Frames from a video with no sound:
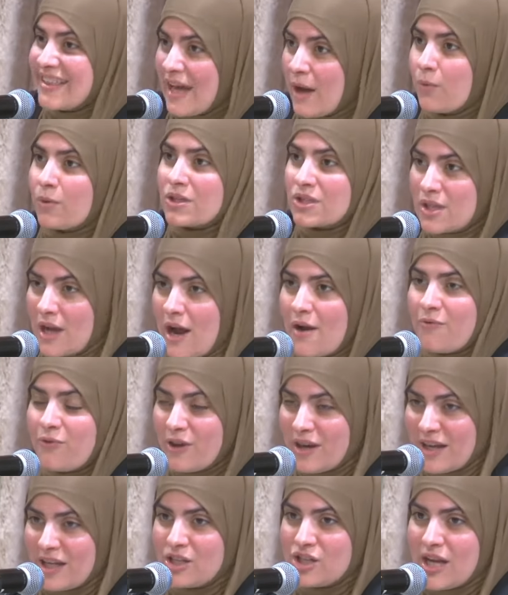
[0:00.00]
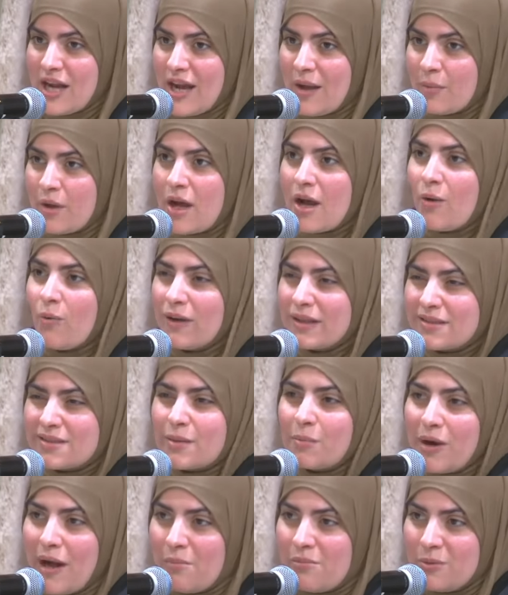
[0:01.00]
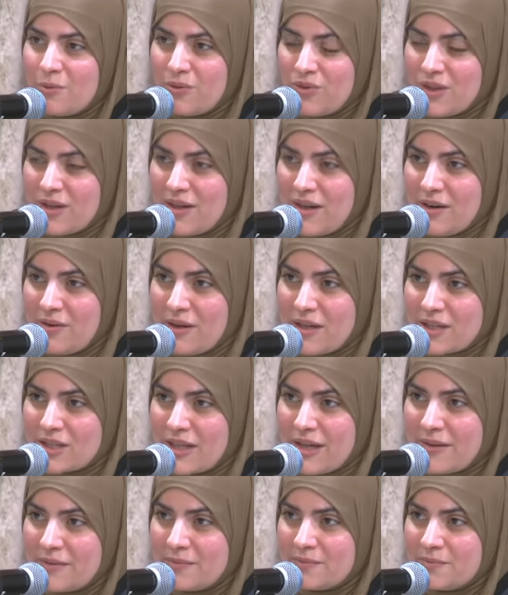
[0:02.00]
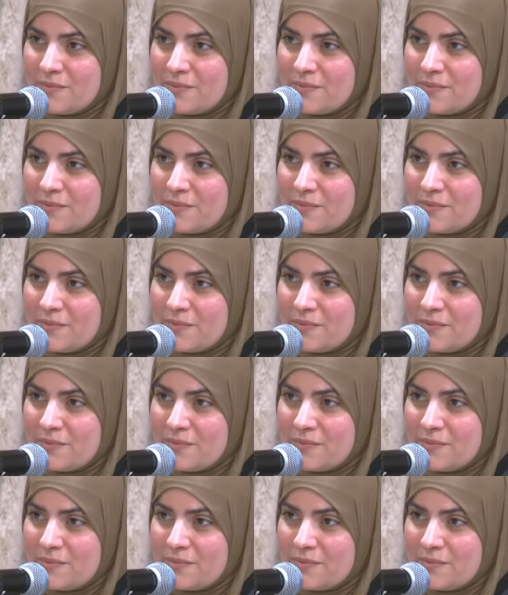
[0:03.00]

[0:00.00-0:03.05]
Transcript: that was taught for hijab. What's the problem with the narration?